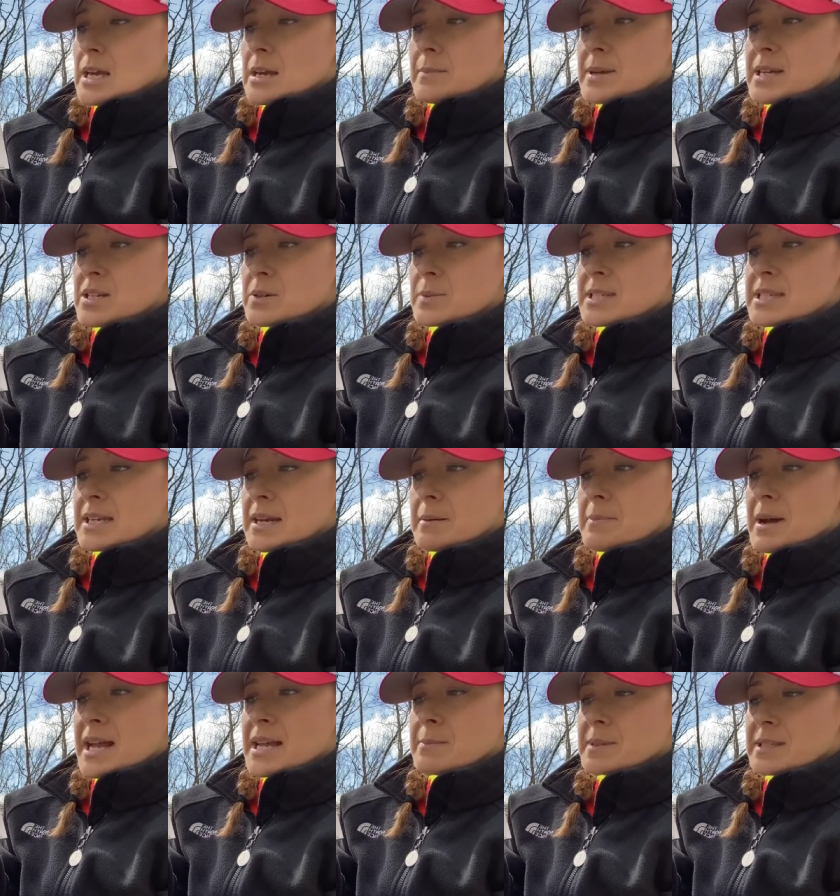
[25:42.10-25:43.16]
Peter was sitting
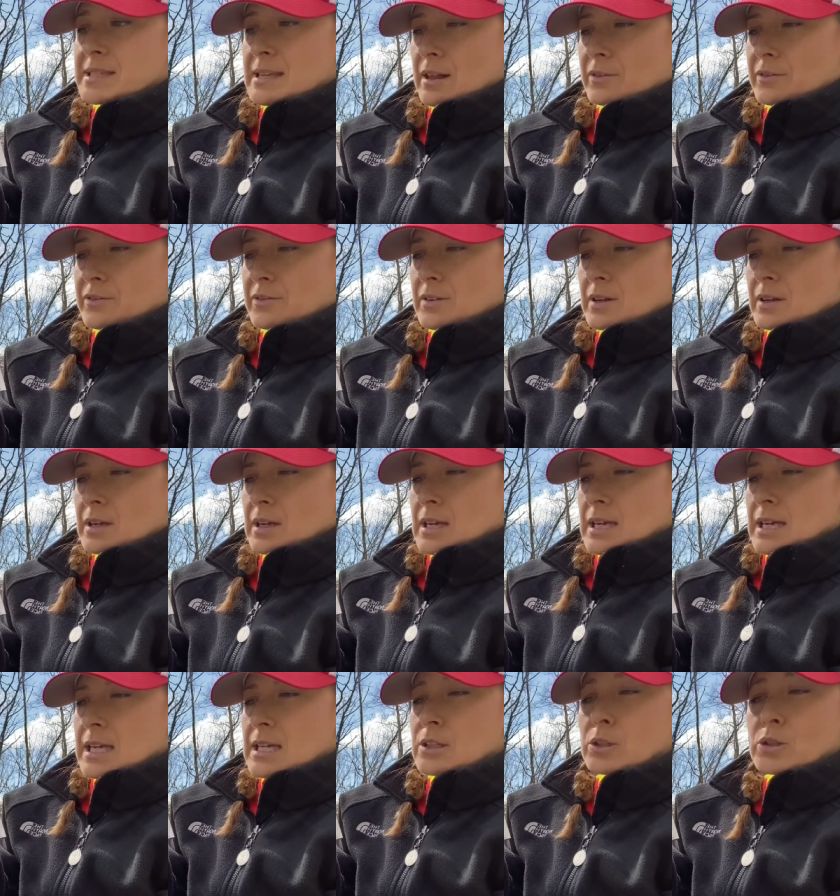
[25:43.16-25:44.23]
by himself.
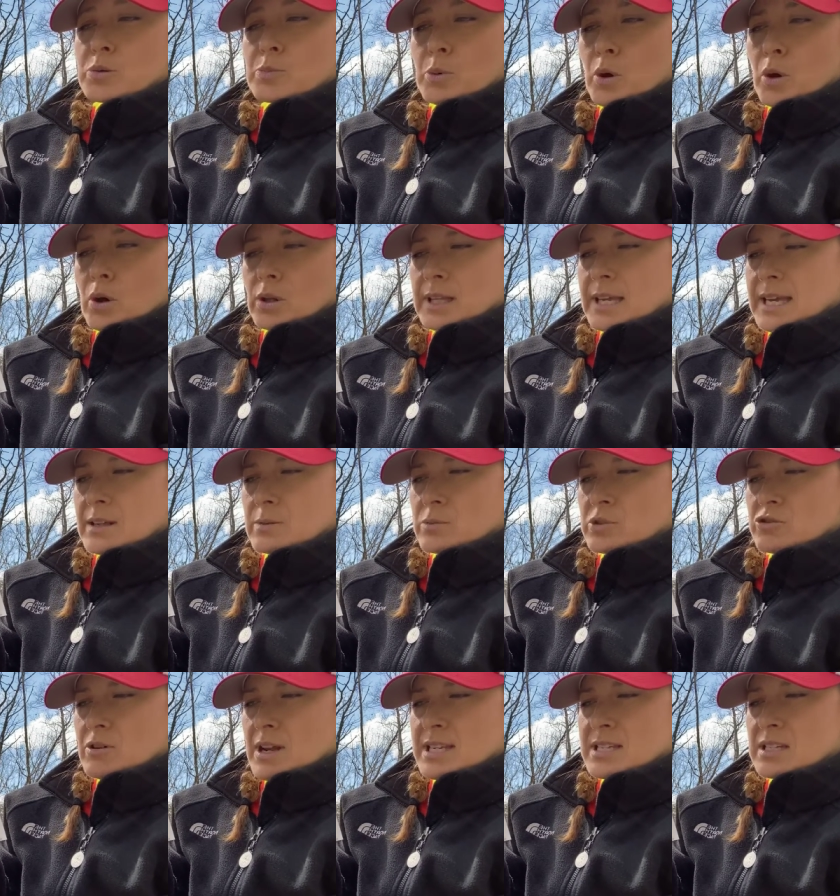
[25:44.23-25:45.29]
He looked poorly and
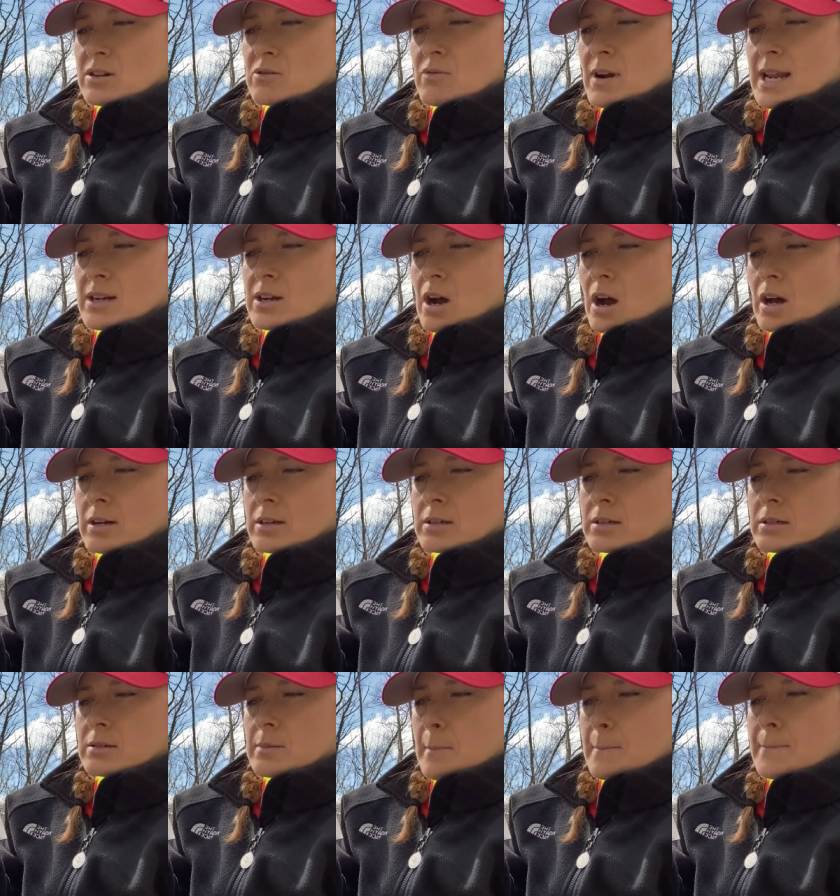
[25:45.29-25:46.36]
was dressed in a red
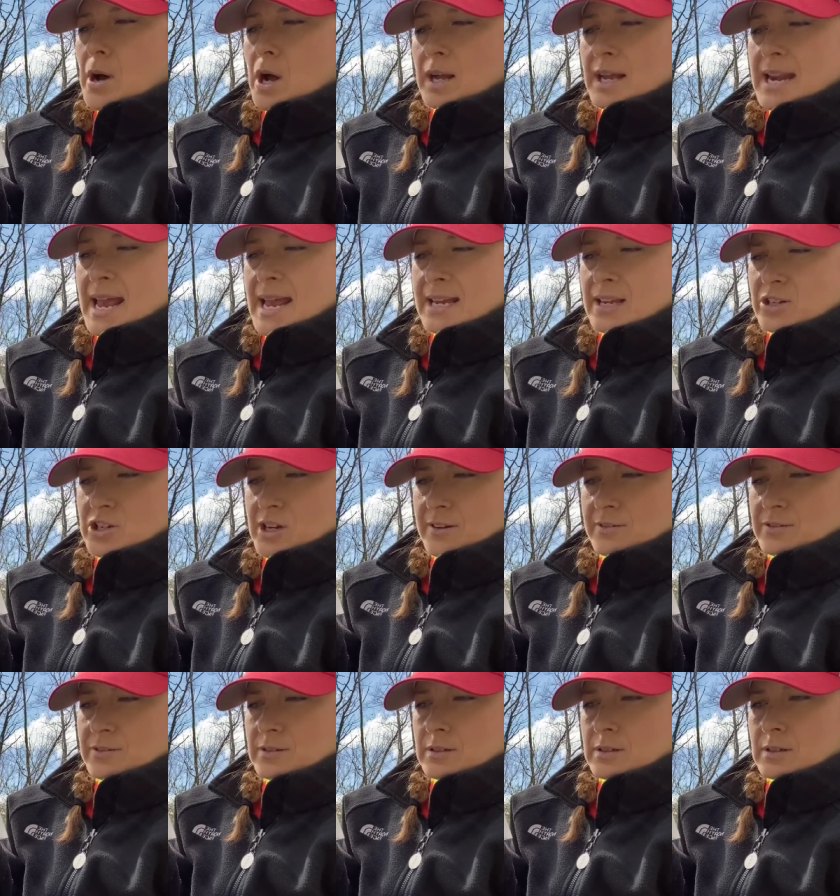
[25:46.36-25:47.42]
cotton pocket
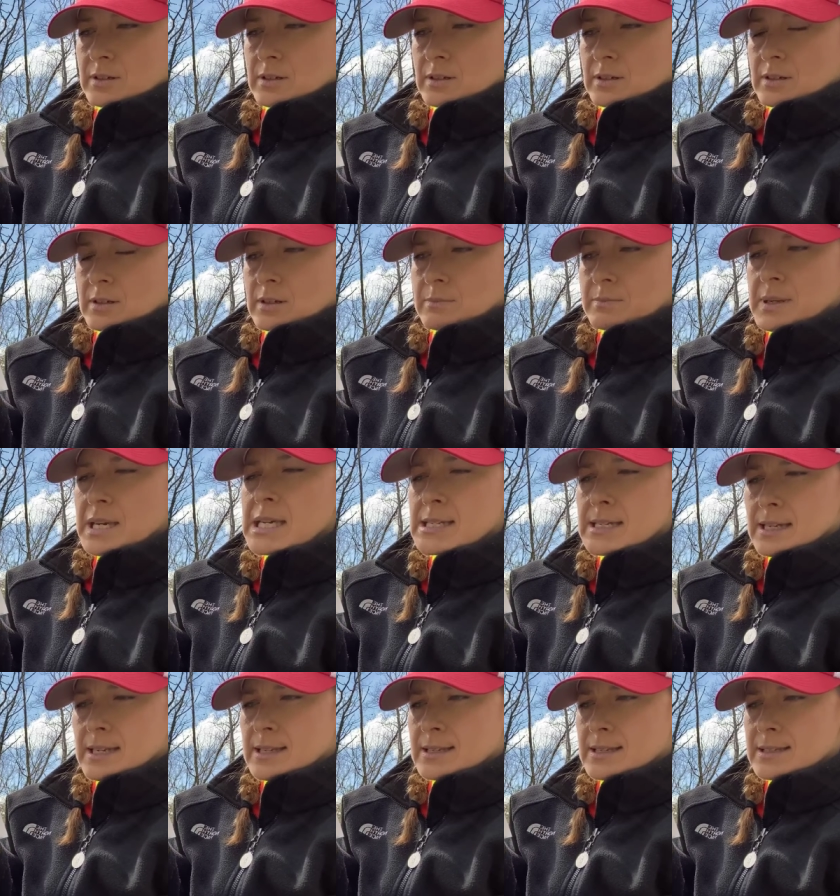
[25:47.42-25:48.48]
handkerchief.
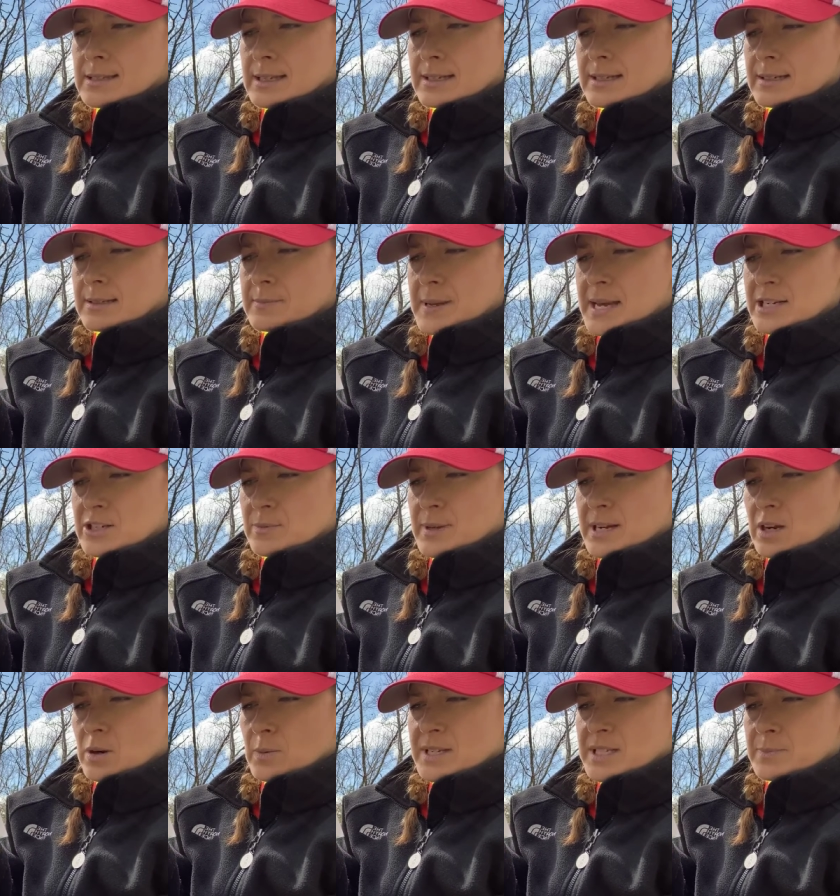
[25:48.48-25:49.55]
Peter, said little Benjamin
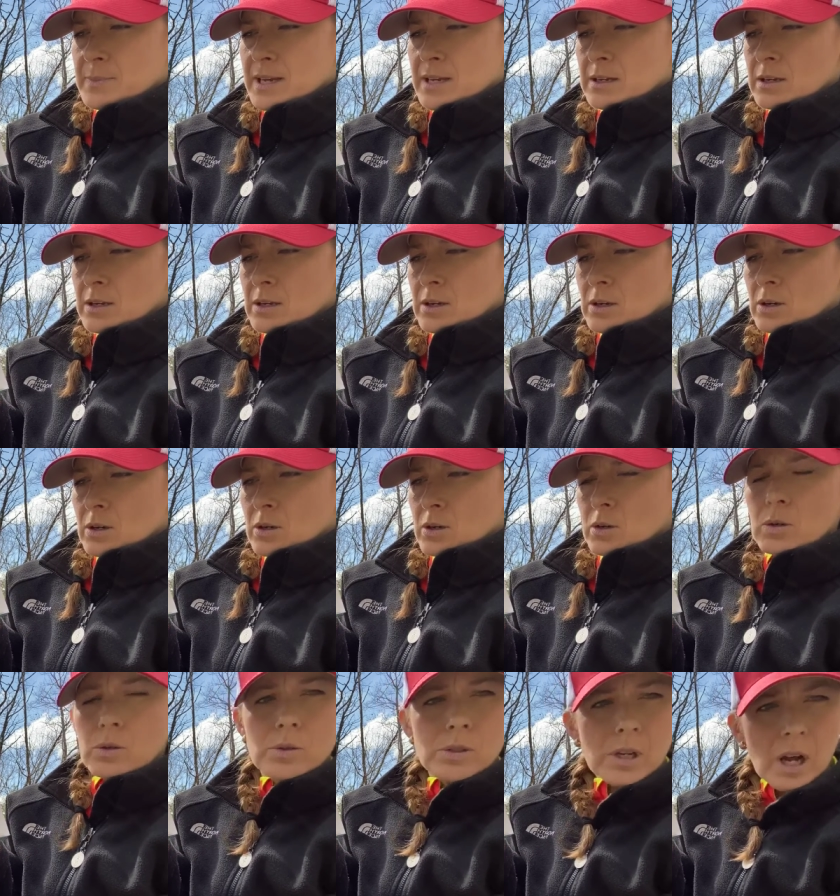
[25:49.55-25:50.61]
in a whisper,
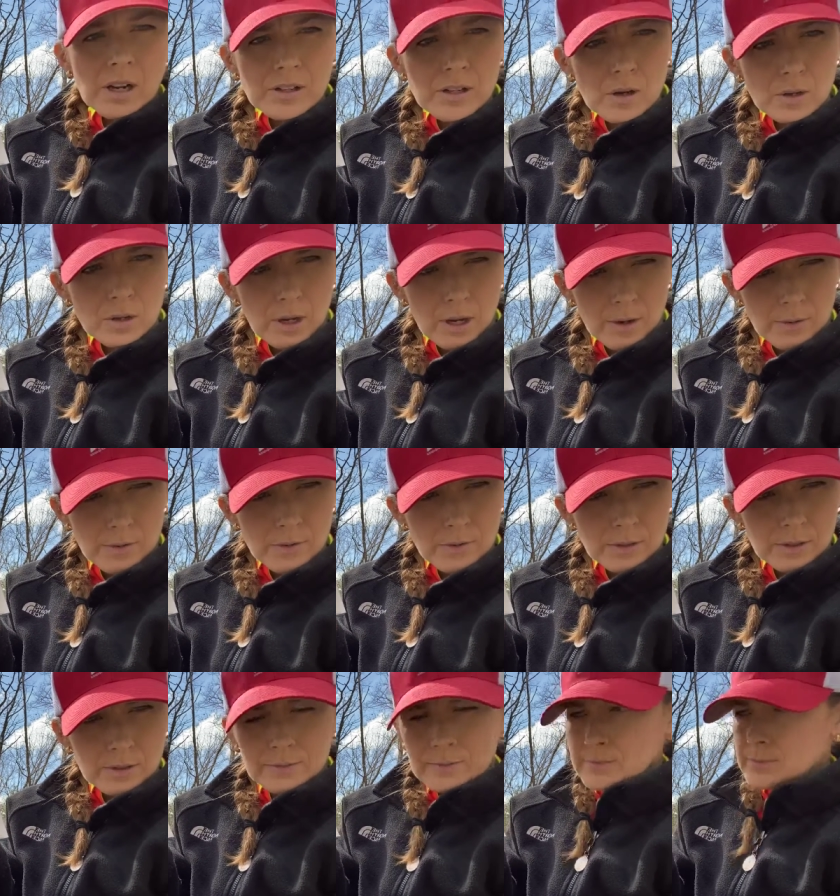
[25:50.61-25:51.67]
who's got your clothes?